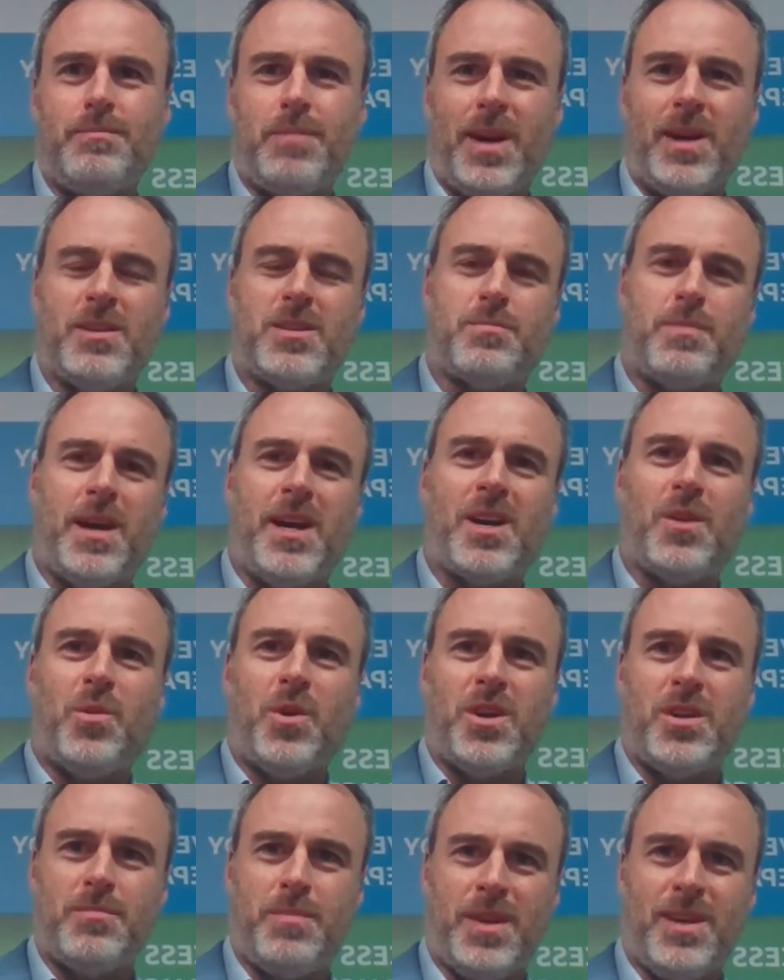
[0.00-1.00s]
bounce back
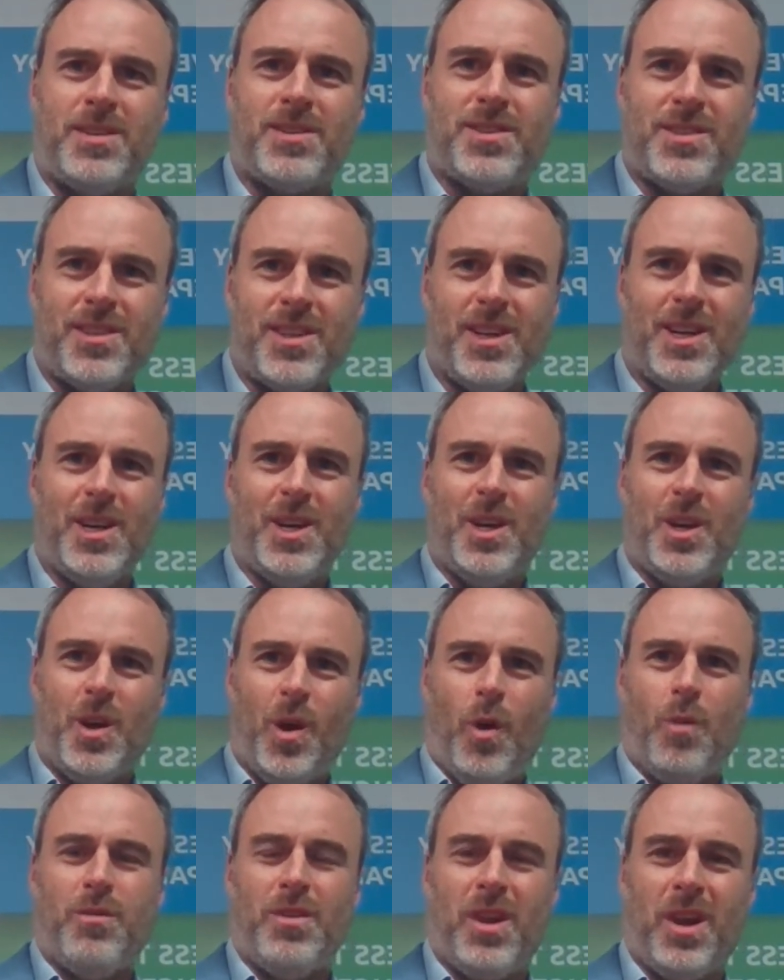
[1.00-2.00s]
quite a bit
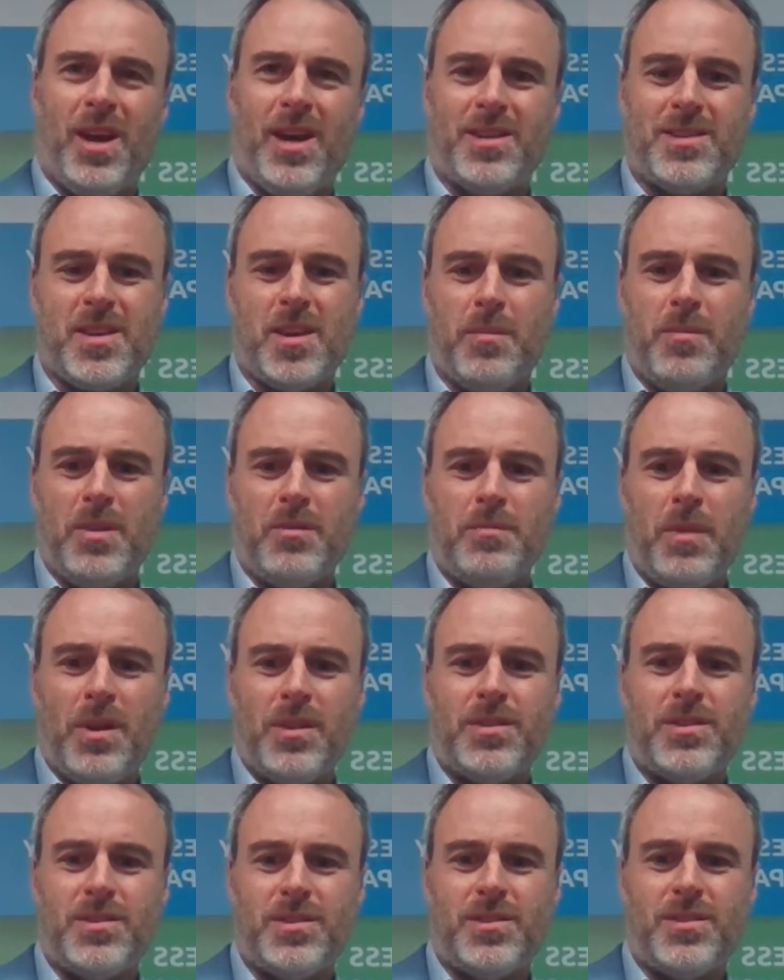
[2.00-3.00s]
over the last couple of
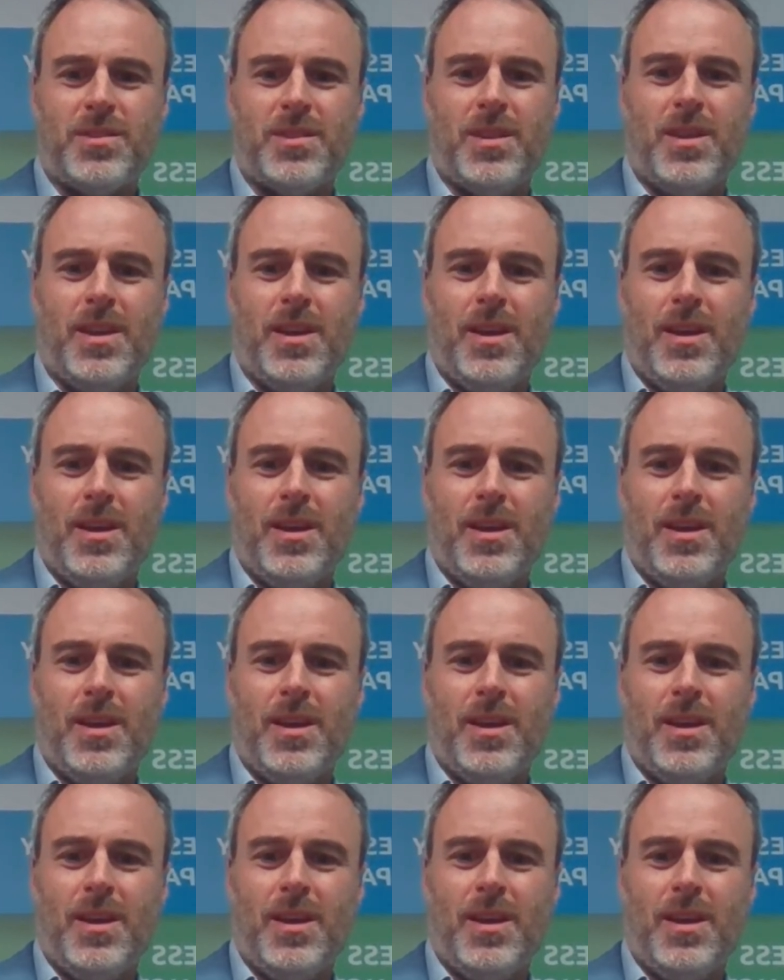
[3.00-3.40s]
months.